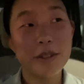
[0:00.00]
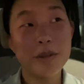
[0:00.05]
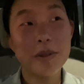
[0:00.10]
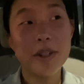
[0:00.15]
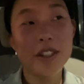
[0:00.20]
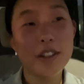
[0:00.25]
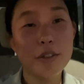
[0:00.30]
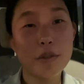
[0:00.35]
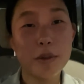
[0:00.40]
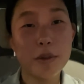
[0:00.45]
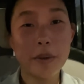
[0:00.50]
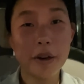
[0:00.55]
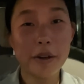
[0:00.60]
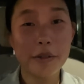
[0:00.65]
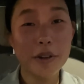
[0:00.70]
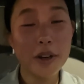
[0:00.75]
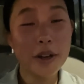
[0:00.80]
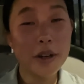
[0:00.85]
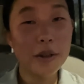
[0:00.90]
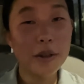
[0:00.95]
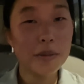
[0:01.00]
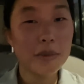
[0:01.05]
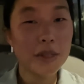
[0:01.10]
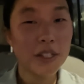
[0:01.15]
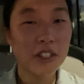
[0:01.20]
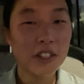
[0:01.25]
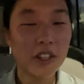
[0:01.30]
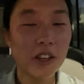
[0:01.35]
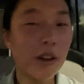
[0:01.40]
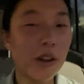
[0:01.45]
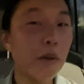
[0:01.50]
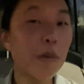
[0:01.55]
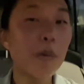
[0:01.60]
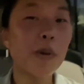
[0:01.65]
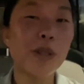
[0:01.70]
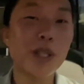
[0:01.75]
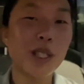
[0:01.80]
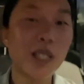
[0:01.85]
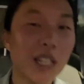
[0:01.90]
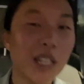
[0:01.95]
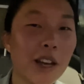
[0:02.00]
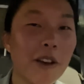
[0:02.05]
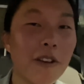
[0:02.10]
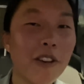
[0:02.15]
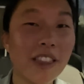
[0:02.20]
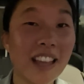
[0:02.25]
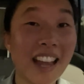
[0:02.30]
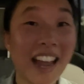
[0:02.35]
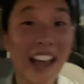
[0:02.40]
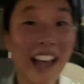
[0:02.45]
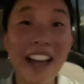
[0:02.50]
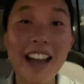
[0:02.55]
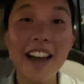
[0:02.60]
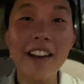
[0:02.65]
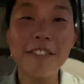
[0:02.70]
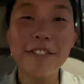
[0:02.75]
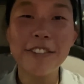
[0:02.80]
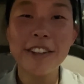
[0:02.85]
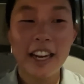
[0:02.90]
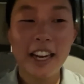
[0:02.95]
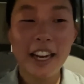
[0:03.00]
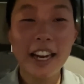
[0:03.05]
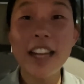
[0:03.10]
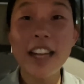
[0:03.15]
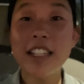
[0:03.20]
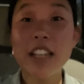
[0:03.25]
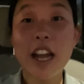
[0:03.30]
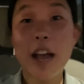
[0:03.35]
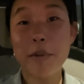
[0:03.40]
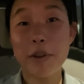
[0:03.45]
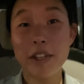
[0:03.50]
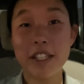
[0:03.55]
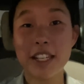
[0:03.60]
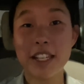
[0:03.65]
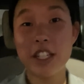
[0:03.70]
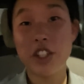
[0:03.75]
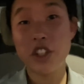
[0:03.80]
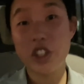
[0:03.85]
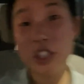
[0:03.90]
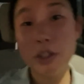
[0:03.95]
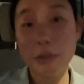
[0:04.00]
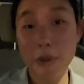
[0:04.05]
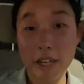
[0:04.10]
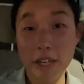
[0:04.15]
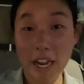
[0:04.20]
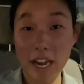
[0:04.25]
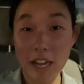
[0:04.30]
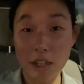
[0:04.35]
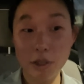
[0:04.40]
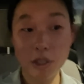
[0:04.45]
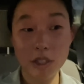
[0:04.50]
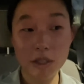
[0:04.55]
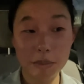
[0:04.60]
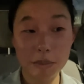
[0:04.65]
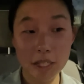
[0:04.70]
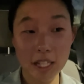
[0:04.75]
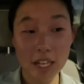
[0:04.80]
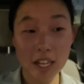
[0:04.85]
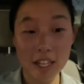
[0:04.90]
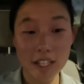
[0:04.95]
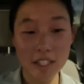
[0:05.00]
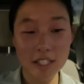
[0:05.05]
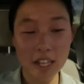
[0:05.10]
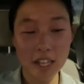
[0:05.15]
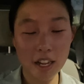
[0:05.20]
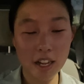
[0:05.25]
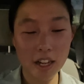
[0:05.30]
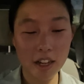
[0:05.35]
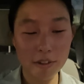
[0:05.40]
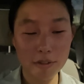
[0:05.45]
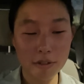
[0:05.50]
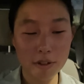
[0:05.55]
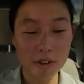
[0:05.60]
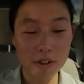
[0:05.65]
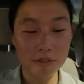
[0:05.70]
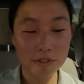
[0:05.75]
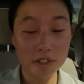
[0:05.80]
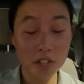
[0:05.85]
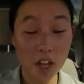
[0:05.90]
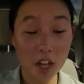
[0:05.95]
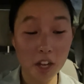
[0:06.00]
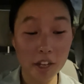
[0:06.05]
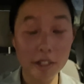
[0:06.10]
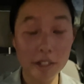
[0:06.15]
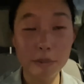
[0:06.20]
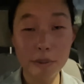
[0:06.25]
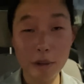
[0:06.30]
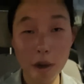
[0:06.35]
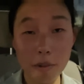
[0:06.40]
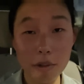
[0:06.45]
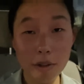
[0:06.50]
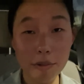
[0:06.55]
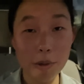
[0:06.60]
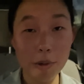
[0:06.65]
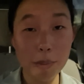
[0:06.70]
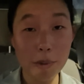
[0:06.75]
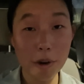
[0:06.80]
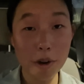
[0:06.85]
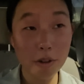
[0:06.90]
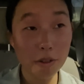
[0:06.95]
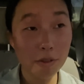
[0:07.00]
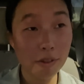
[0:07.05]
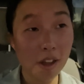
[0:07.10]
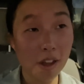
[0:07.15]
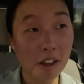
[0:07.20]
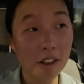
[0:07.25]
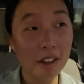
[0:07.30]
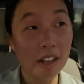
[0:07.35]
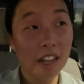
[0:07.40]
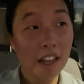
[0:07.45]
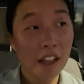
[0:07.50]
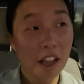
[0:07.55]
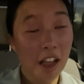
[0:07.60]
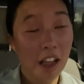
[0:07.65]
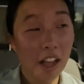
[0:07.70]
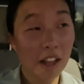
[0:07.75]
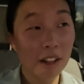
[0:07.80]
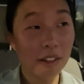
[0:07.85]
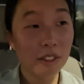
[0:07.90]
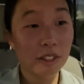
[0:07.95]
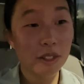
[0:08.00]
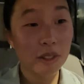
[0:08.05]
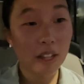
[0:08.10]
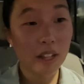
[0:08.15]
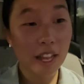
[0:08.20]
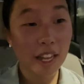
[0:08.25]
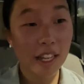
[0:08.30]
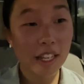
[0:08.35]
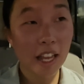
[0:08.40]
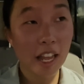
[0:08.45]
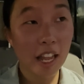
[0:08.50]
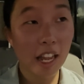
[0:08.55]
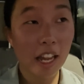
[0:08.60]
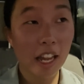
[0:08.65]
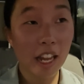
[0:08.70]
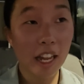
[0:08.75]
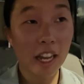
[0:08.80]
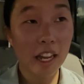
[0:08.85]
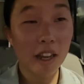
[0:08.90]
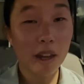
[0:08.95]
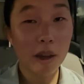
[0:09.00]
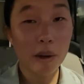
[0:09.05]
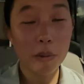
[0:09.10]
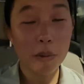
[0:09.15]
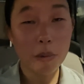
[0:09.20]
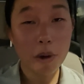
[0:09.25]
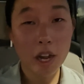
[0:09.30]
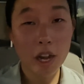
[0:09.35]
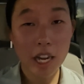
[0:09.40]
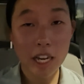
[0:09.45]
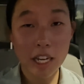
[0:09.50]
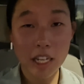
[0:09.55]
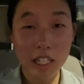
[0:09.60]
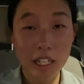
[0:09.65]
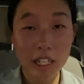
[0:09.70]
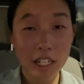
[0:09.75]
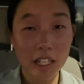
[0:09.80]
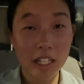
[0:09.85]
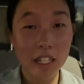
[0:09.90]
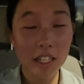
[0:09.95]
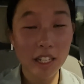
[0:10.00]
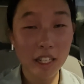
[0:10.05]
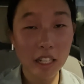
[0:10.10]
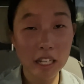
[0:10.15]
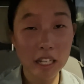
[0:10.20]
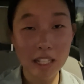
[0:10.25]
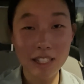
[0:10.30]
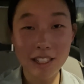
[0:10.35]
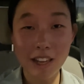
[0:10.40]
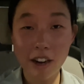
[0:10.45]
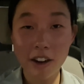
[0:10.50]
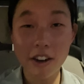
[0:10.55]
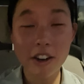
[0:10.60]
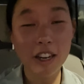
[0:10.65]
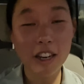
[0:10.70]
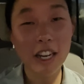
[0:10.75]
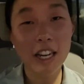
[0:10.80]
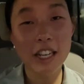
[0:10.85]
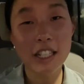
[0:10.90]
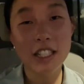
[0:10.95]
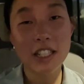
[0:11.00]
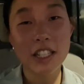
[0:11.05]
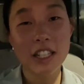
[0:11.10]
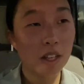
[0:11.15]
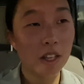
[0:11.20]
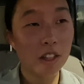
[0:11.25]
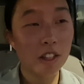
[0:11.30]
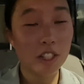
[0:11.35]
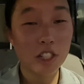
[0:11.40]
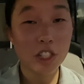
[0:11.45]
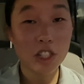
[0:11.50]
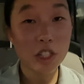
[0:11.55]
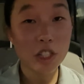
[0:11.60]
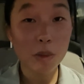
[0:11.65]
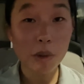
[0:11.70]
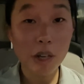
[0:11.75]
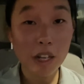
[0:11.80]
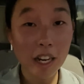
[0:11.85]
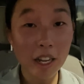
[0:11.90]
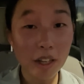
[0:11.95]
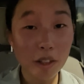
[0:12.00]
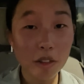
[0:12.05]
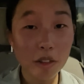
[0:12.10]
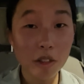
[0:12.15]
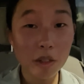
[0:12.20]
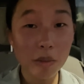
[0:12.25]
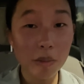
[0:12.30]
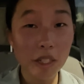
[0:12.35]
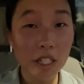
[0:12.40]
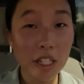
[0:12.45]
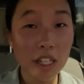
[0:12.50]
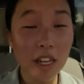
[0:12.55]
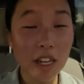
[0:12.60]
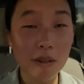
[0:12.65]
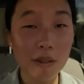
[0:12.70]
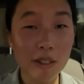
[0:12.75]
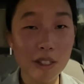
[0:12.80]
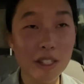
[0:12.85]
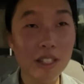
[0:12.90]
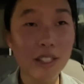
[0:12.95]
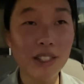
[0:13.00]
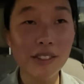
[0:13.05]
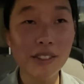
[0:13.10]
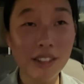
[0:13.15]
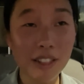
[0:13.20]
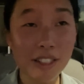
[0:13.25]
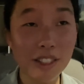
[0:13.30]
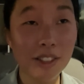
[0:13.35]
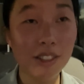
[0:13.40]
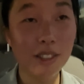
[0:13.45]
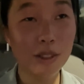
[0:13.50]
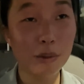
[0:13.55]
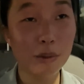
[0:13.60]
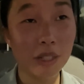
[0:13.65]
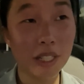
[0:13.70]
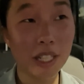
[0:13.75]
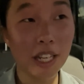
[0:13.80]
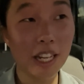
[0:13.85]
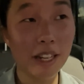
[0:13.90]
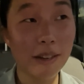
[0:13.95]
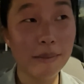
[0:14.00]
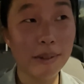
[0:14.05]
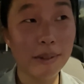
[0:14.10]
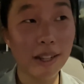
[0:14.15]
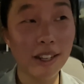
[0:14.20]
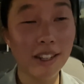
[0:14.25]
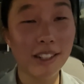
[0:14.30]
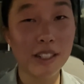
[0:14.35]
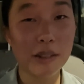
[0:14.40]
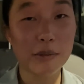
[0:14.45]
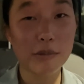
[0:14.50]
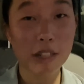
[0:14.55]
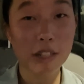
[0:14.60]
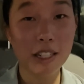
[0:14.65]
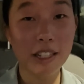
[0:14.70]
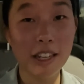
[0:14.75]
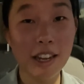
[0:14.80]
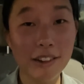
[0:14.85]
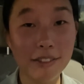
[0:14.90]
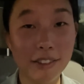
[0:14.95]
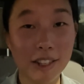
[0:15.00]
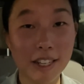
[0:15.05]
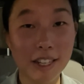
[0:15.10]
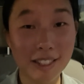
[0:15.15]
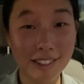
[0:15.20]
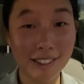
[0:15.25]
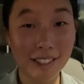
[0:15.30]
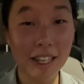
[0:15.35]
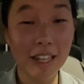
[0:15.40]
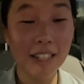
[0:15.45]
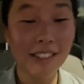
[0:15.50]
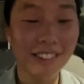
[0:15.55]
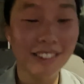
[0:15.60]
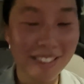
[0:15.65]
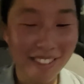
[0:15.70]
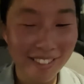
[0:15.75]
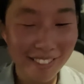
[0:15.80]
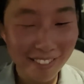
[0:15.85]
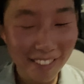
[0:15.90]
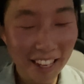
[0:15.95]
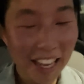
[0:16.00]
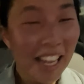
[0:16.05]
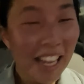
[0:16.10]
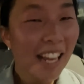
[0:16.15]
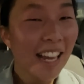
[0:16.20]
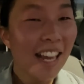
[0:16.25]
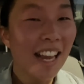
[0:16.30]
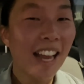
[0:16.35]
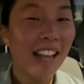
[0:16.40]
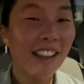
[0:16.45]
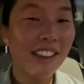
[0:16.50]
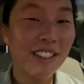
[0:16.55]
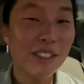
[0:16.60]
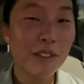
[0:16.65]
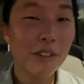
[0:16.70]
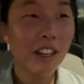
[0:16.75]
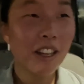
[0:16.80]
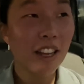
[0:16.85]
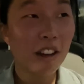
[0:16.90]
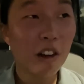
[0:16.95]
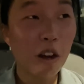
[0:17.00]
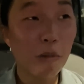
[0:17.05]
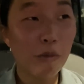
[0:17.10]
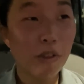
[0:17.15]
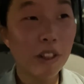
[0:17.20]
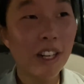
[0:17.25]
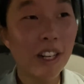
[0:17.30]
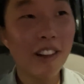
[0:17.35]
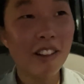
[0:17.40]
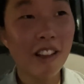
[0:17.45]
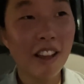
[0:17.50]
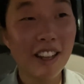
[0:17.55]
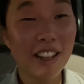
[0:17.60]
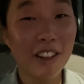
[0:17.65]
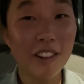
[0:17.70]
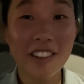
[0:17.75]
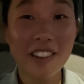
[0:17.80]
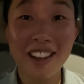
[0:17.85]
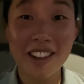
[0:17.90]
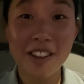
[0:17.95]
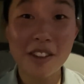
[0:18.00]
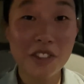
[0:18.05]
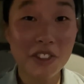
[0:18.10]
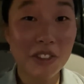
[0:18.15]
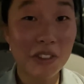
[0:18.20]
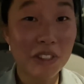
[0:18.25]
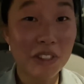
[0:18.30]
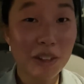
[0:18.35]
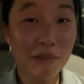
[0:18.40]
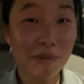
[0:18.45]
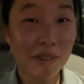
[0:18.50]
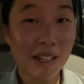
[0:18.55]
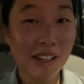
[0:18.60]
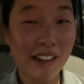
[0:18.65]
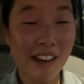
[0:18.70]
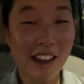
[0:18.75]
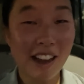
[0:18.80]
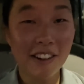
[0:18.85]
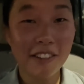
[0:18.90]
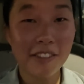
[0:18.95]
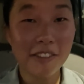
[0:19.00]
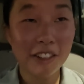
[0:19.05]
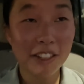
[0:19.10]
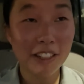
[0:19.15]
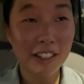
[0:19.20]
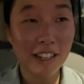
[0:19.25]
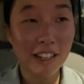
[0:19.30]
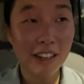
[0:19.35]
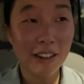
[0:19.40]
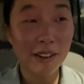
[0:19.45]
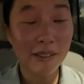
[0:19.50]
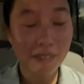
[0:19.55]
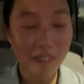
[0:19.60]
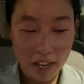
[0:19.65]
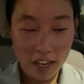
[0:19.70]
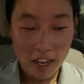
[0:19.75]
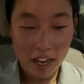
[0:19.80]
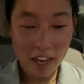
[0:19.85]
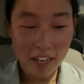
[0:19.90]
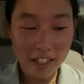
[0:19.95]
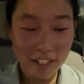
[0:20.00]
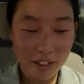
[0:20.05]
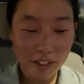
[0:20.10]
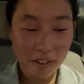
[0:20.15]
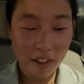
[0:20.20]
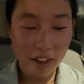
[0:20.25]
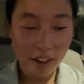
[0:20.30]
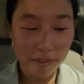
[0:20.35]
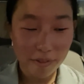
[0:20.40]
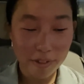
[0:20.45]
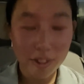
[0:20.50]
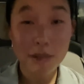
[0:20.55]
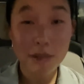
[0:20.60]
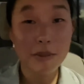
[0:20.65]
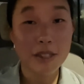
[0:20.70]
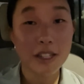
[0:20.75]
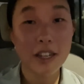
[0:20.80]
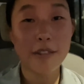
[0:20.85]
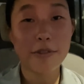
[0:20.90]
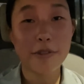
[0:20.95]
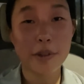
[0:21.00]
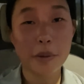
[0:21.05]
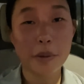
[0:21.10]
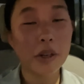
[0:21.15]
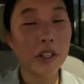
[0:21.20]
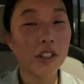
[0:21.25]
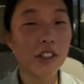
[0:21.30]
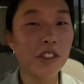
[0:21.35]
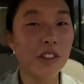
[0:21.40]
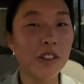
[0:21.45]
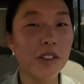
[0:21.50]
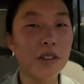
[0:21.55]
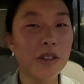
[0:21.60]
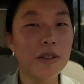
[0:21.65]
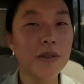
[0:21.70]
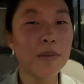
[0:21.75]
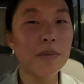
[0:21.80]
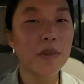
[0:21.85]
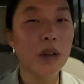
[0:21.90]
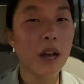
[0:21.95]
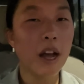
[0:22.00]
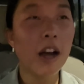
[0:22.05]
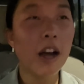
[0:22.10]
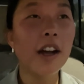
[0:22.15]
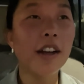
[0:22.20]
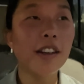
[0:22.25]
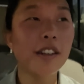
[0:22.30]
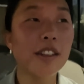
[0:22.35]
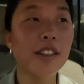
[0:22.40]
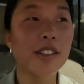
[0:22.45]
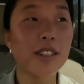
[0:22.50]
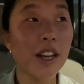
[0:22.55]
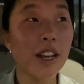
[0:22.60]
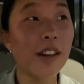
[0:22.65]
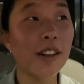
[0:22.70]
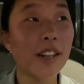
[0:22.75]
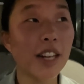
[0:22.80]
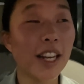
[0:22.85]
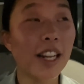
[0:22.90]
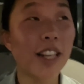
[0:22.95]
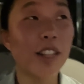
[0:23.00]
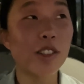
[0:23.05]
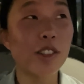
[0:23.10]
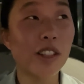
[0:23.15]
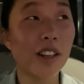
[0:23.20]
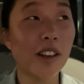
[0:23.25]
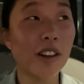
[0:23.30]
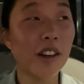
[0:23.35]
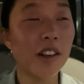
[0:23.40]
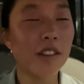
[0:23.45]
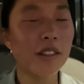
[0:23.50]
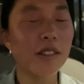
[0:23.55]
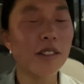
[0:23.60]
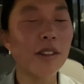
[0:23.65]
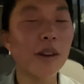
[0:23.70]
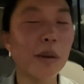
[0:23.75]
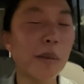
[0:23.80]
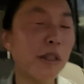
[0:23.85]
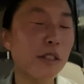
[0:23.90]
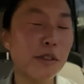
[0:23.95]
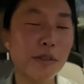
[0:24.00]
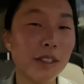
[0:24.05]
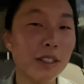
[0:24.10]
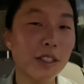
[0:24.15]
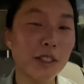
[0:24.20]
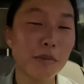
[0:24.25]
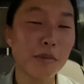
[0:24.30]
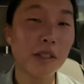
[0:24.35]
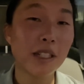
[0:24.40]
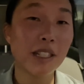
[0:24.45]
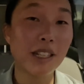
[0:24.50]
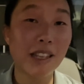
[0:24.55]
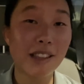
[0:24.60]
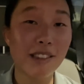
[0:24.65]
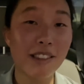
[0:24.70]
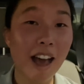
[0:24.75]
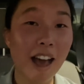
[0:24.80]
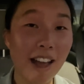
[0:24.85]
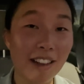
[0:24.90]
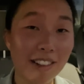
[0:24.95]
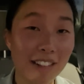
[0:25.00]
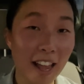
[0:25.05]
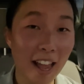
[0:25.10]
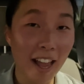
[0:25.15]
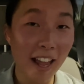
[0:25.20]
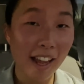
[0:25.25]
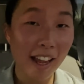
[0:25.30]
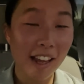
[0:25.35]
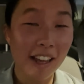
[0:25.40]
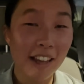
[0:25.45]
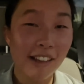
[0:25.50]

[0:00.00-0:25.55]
one for my room, so we'll see what they have. And I want to get a gingerbread house because for a vlog, probably for tomorrow's vlog, I'll do like a wine and decorate the gingerbread house with me. I was gonna save that till this weekend, but like I'm running out of like ideas. And this weekend, hopefully I'll like go out and do something. I don't really know. I do have some stuff for work to do on Saturday, so I don't know how much footage I'm gonna get that day,